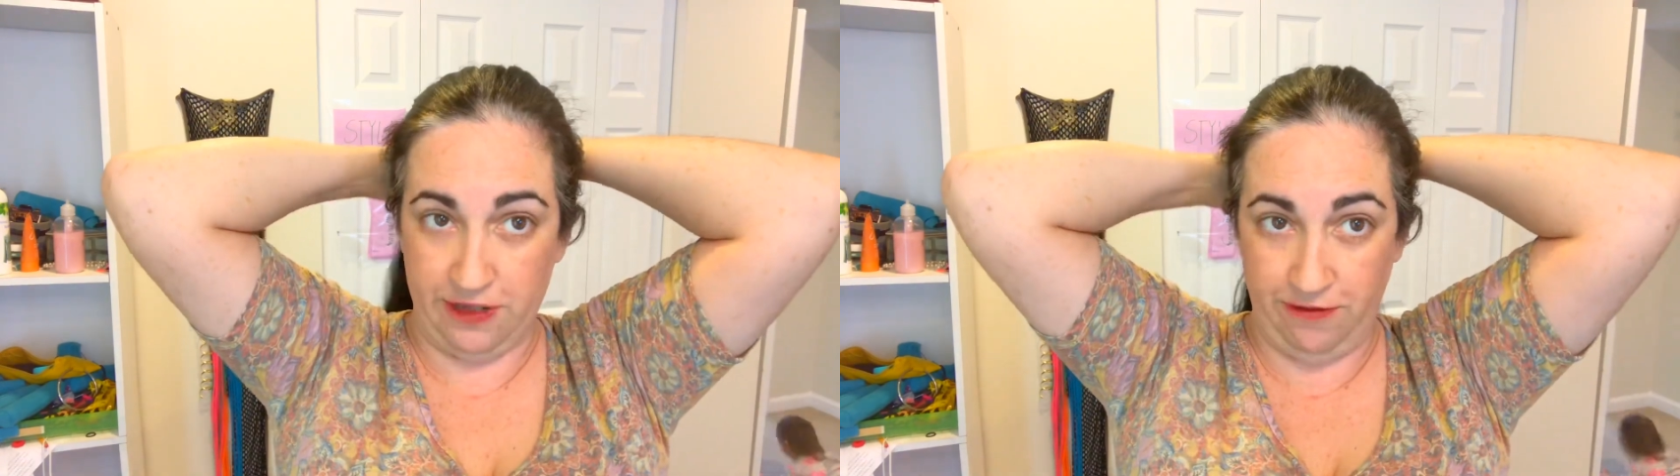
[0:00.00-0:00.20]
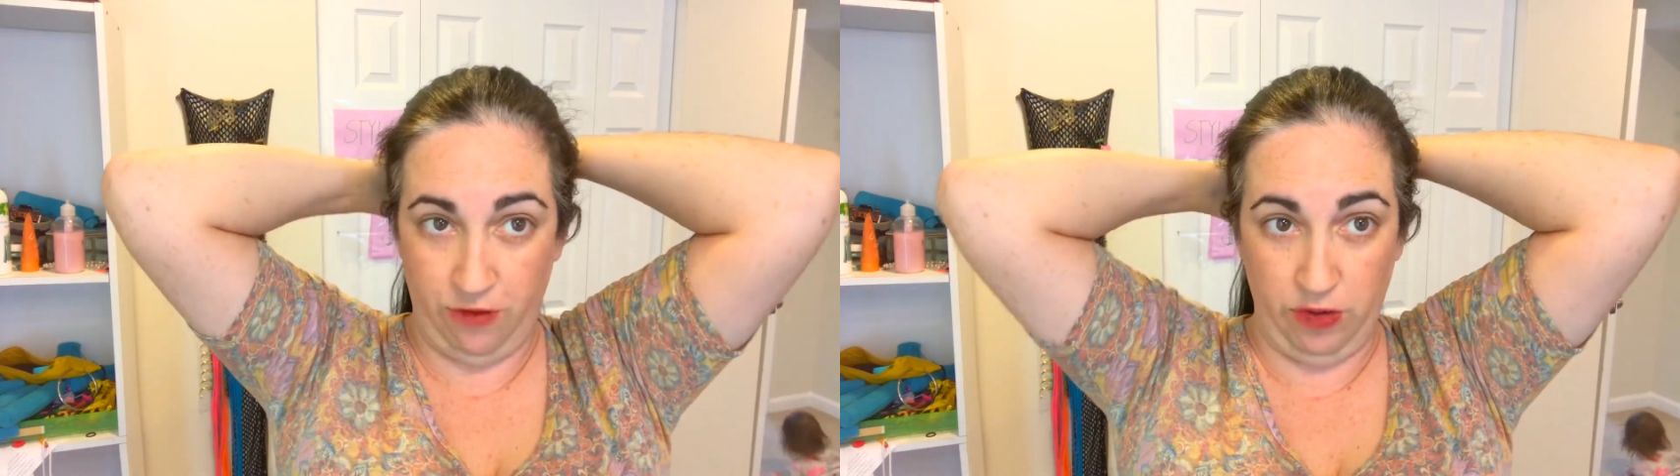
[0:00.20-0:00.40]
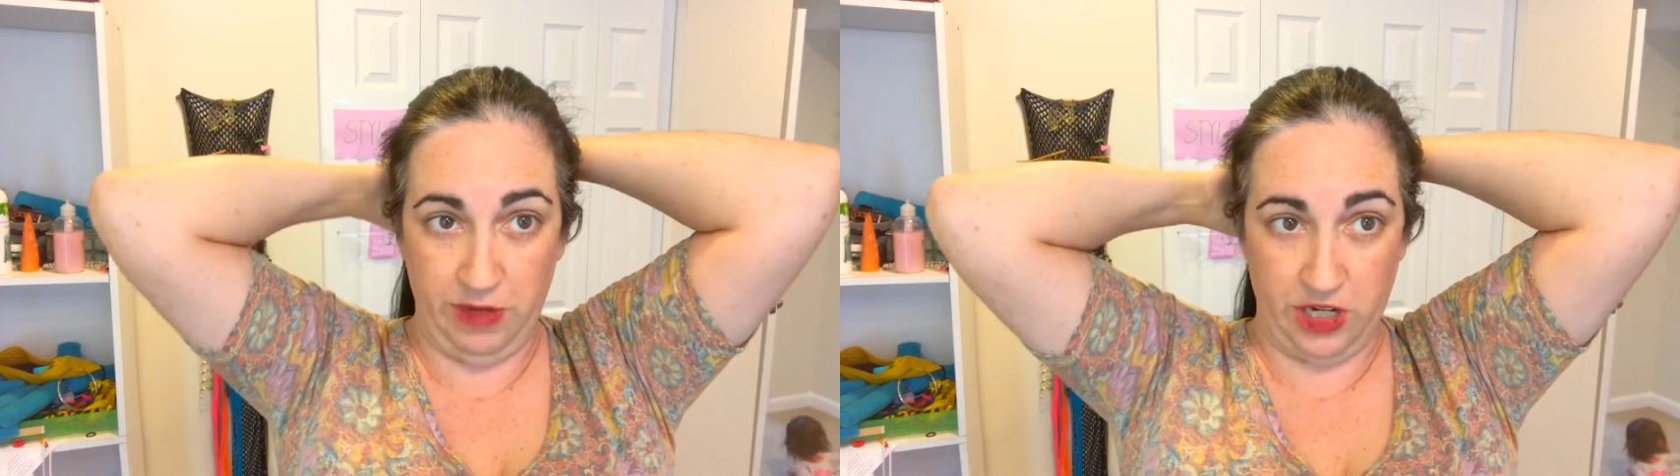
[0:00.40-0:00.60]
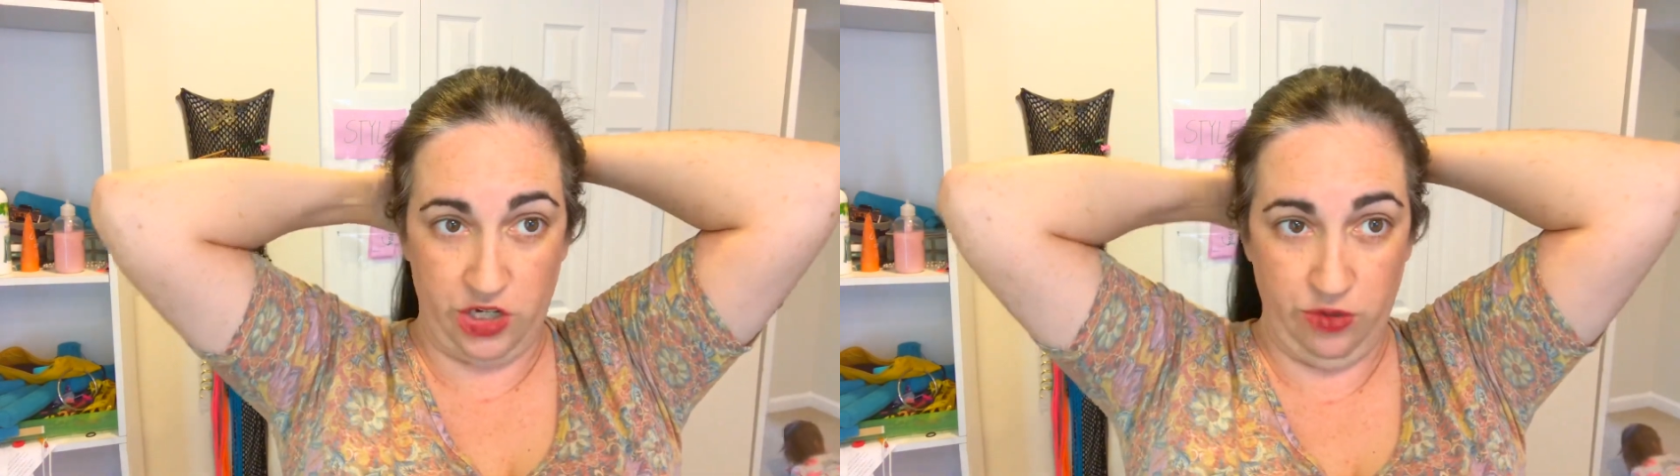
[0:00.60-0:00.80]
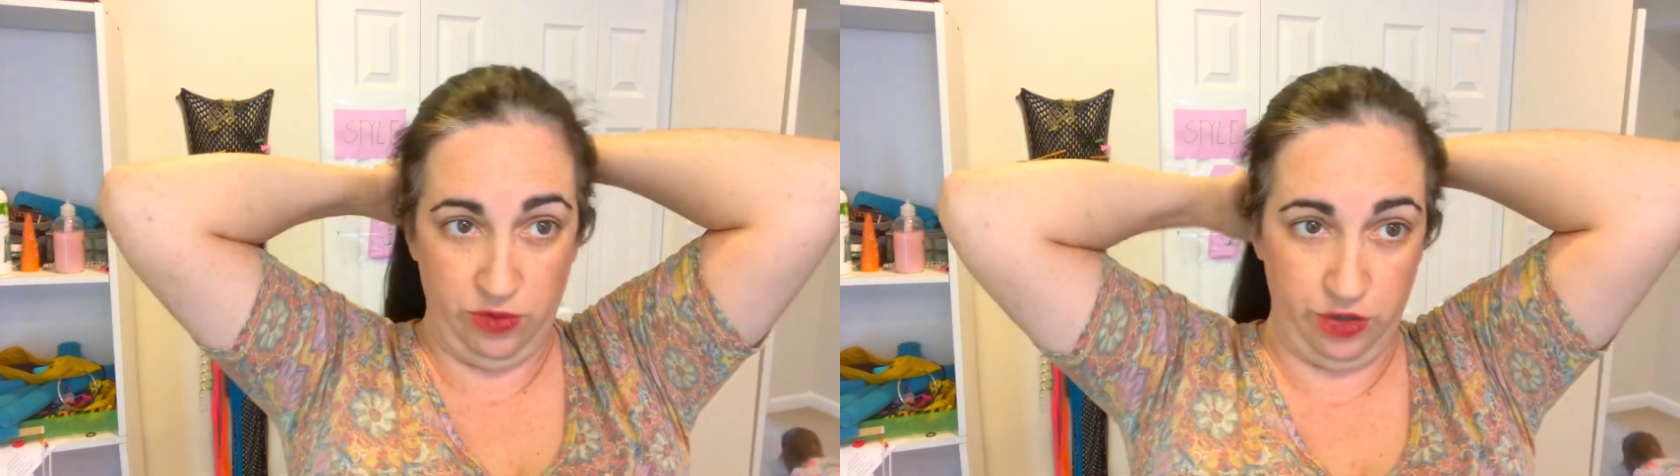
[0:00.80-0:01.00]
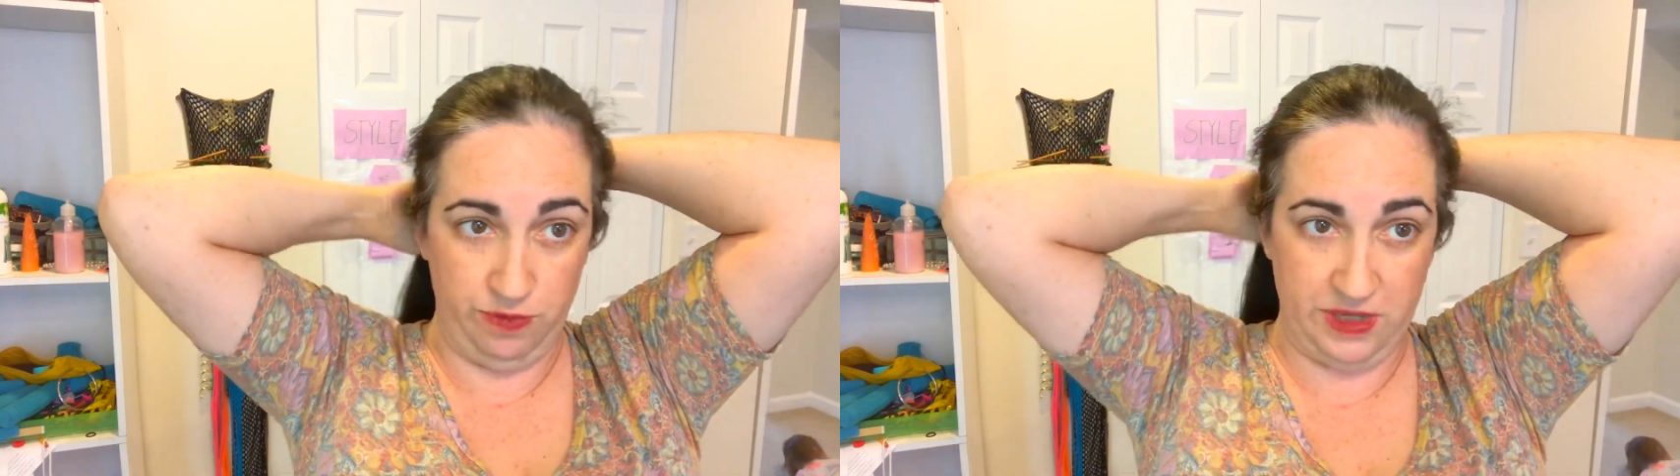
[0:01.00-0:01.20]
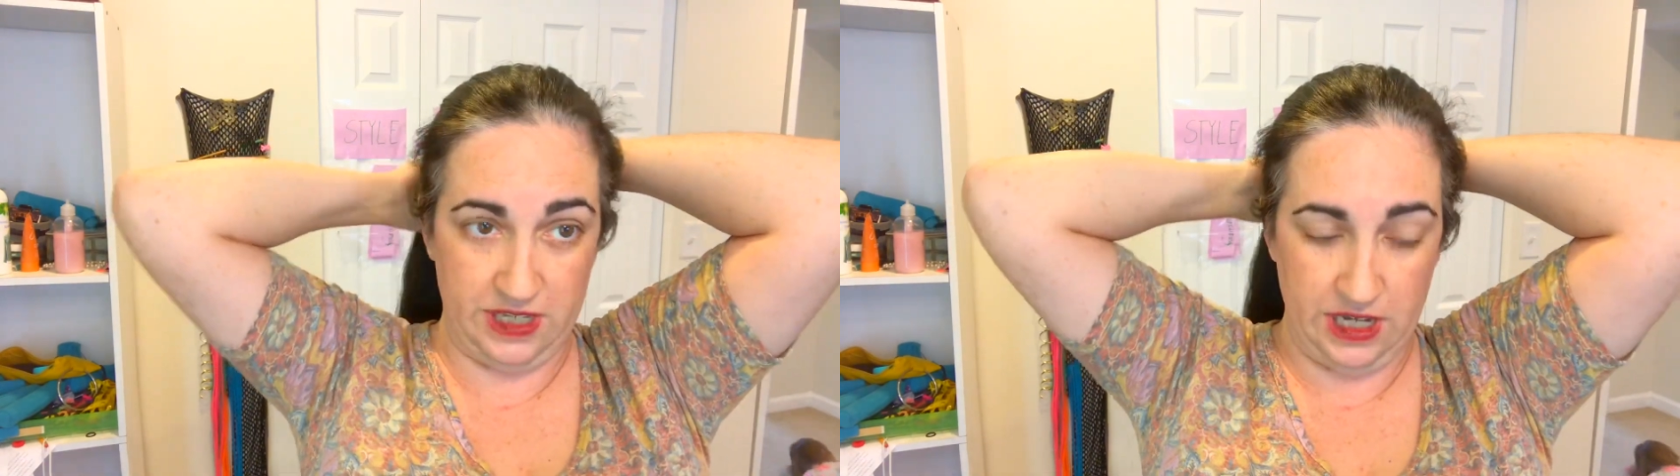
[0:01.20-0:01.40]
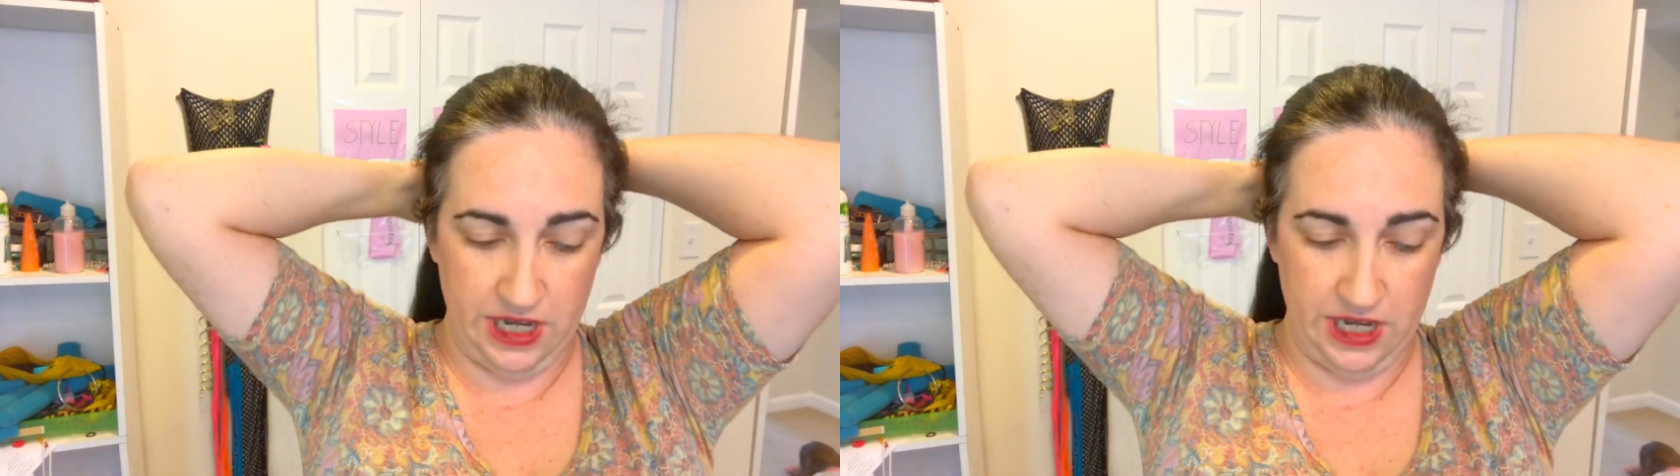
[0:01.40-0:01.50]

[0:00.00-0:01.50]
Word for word: forming two loops.